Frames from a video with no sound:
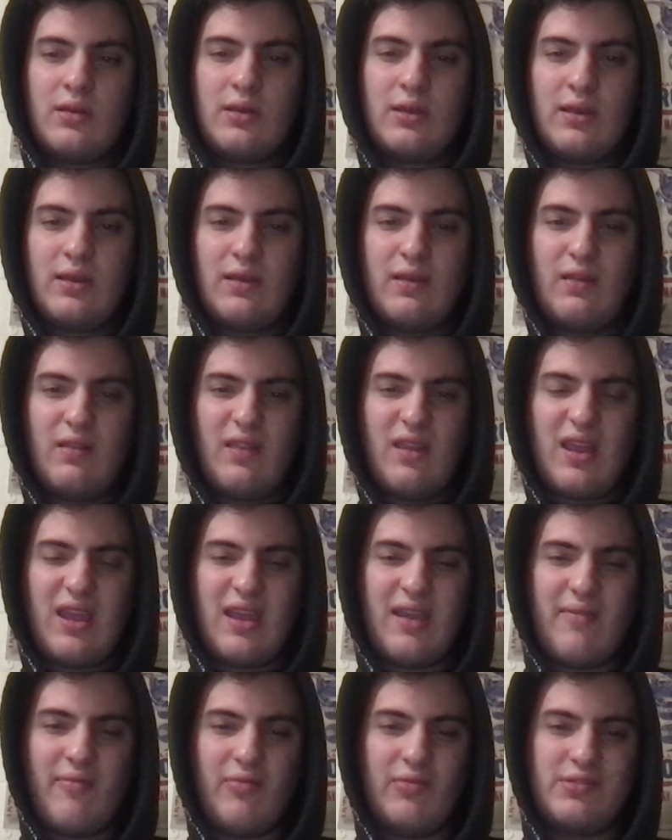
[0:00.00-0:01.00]
And
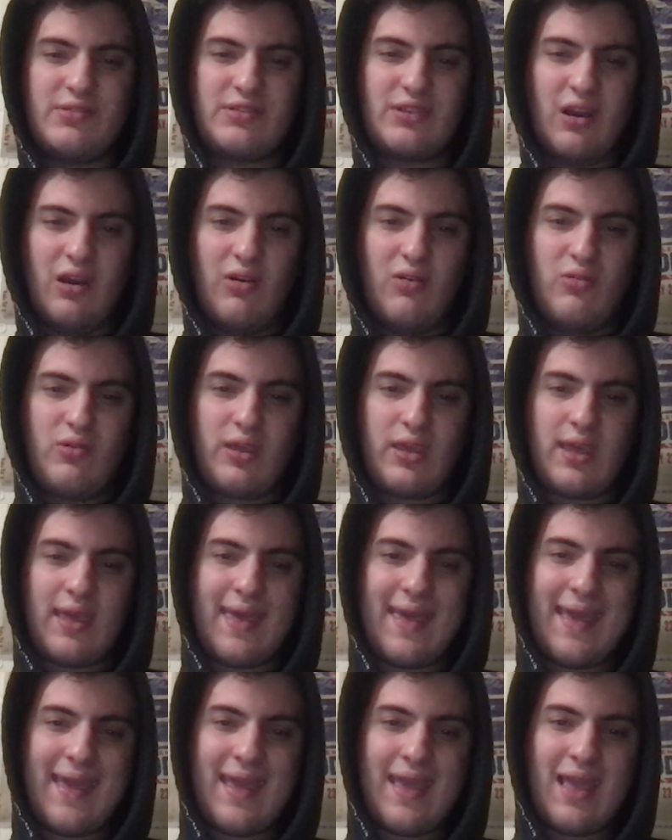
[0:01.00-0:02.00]
it was
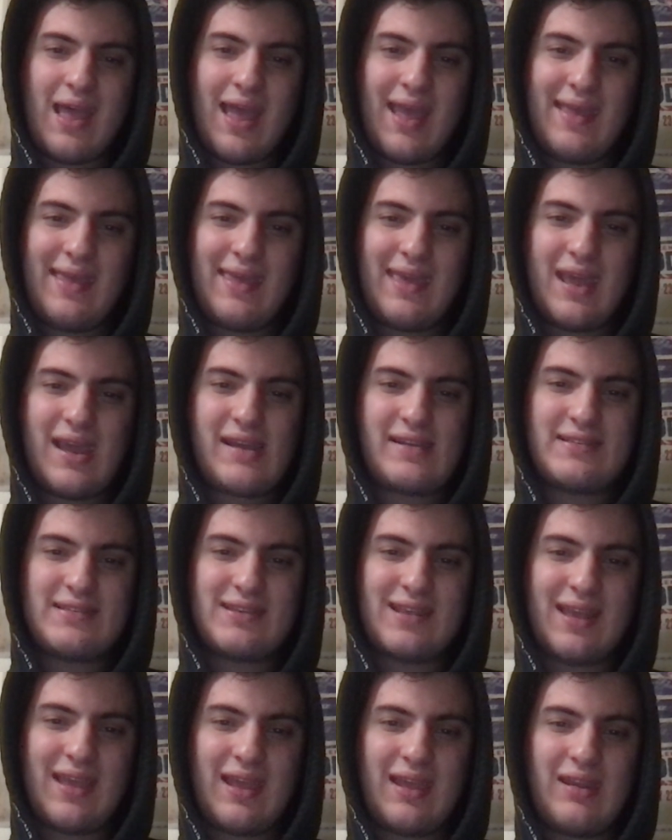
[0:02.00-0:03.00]
okay, I guess.
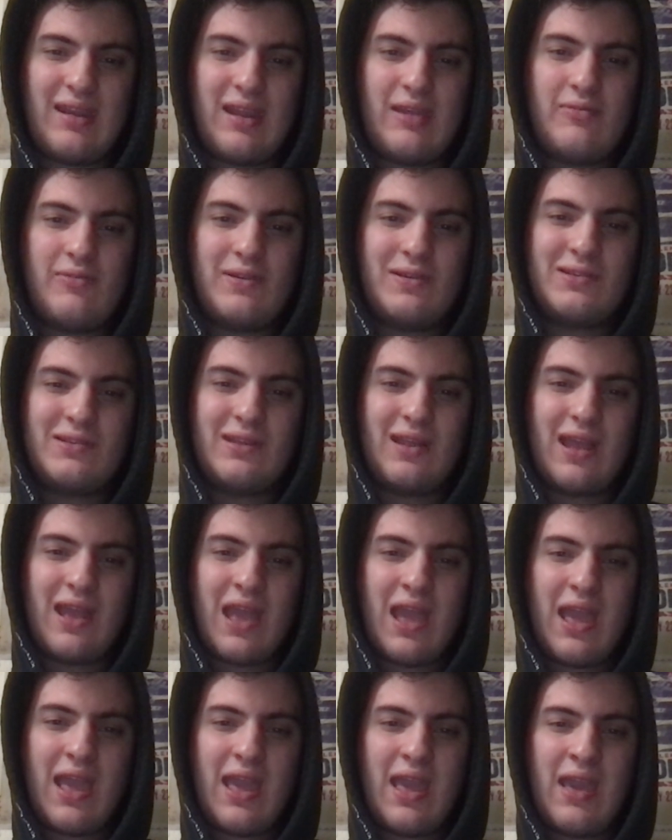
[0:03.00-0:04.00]
Again,
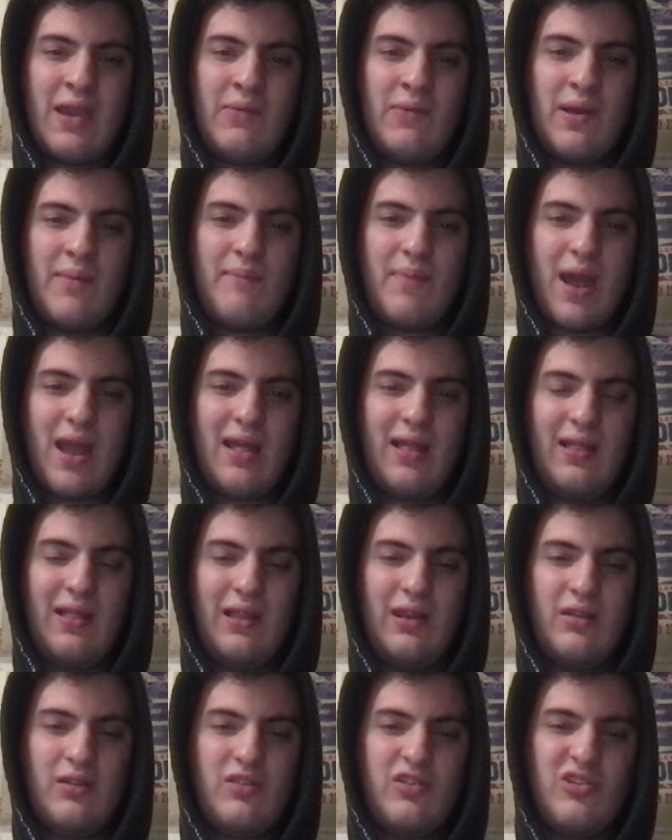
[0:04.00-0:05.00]
it went by a
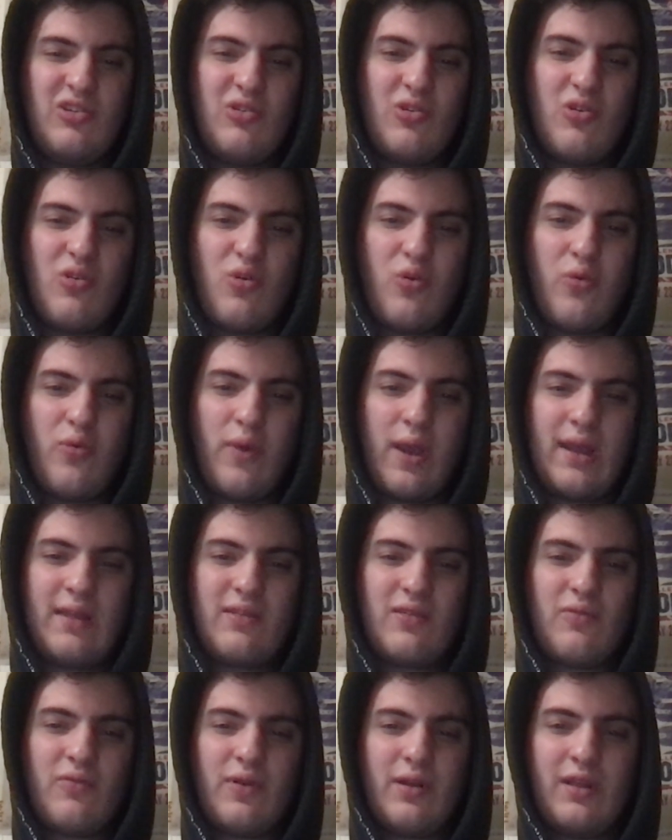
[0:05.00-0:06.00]
little too quick
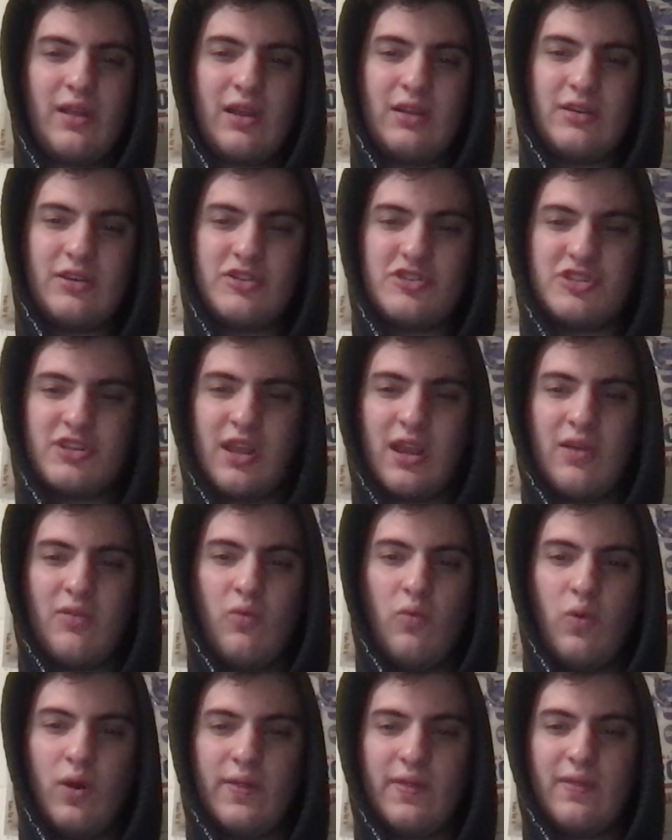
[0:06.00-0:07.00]
to really
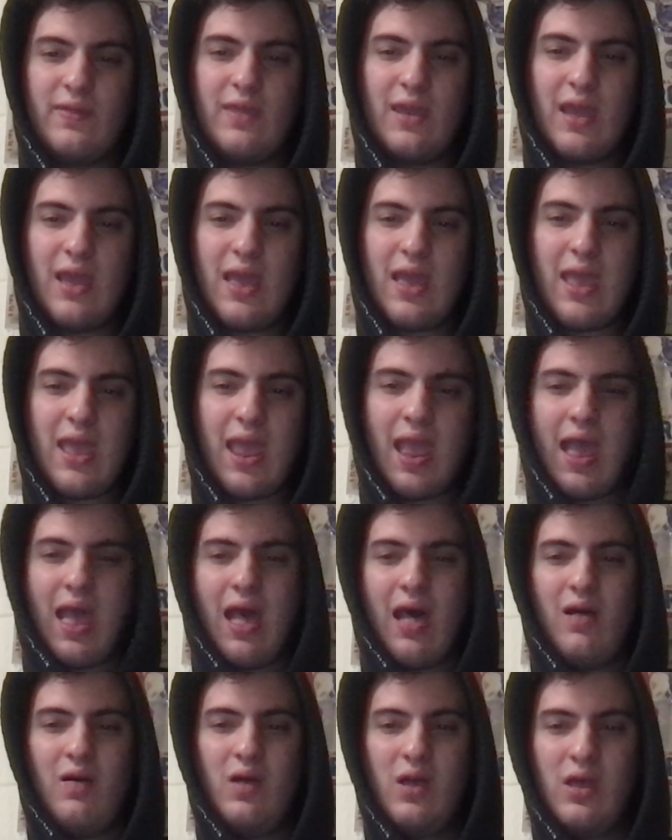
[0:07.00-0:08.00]
understand what the
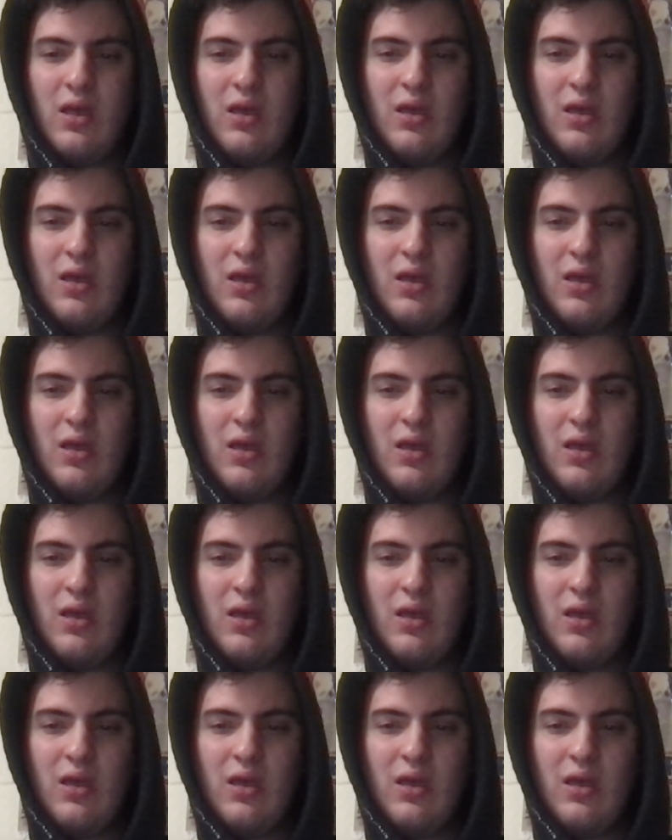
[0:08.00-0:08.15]
hell